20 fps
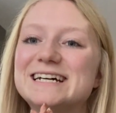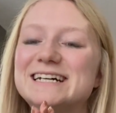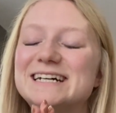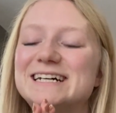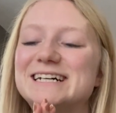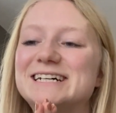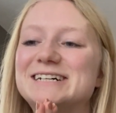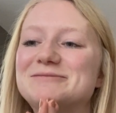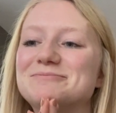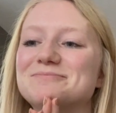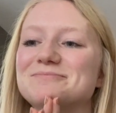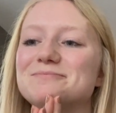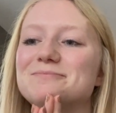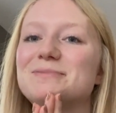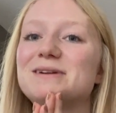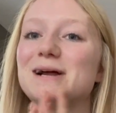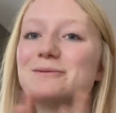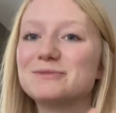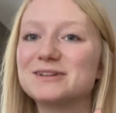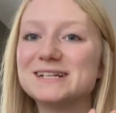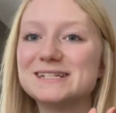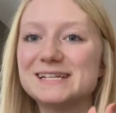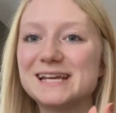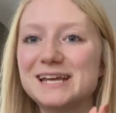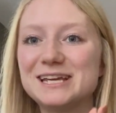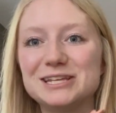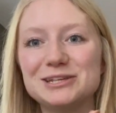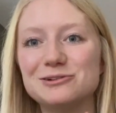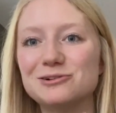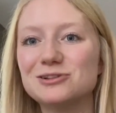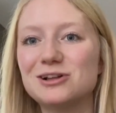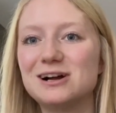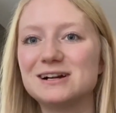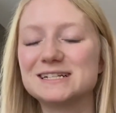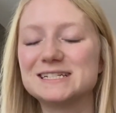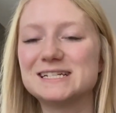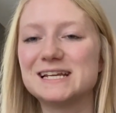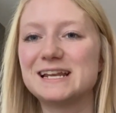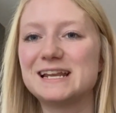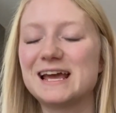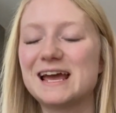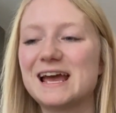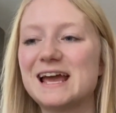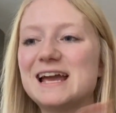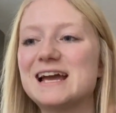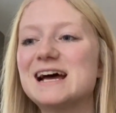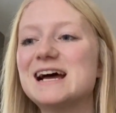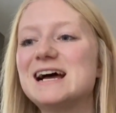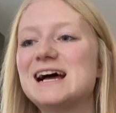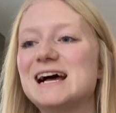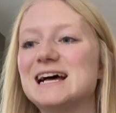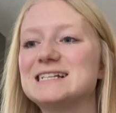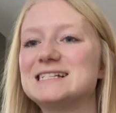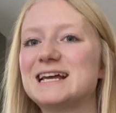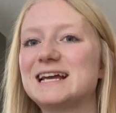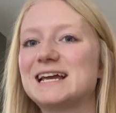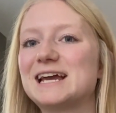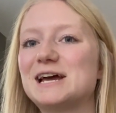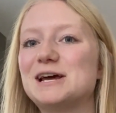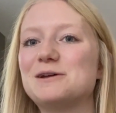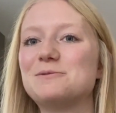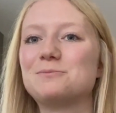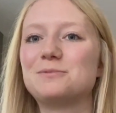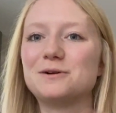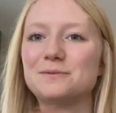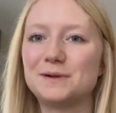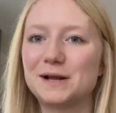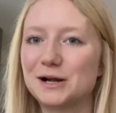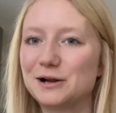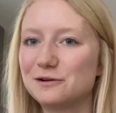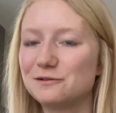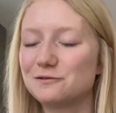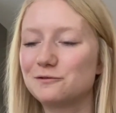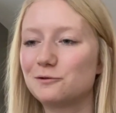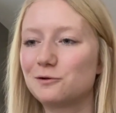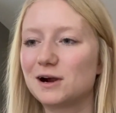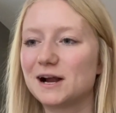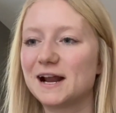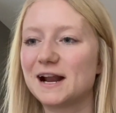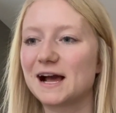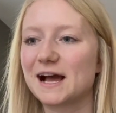But I'm gonna take you along today as I get prepared for it.